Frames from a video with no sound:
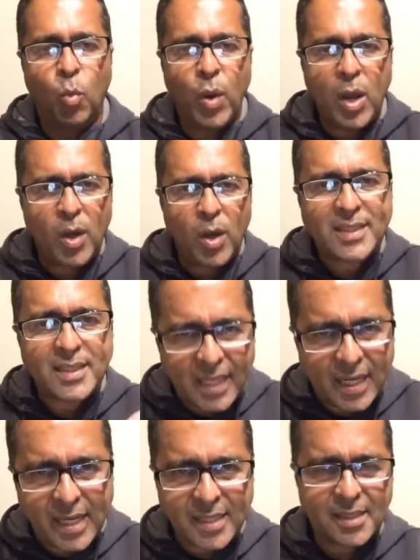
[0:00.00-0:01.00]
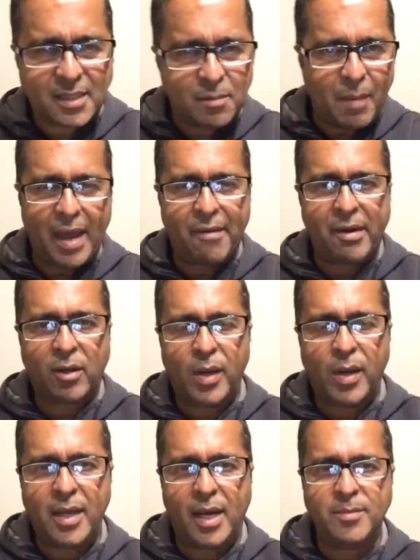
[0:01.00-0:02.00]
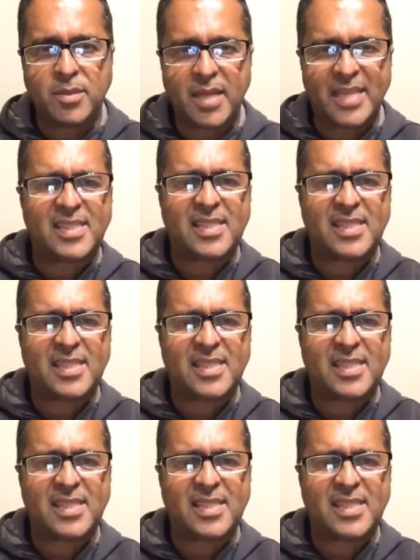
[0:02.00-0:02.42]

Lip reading: We were cursed by Eric Williams,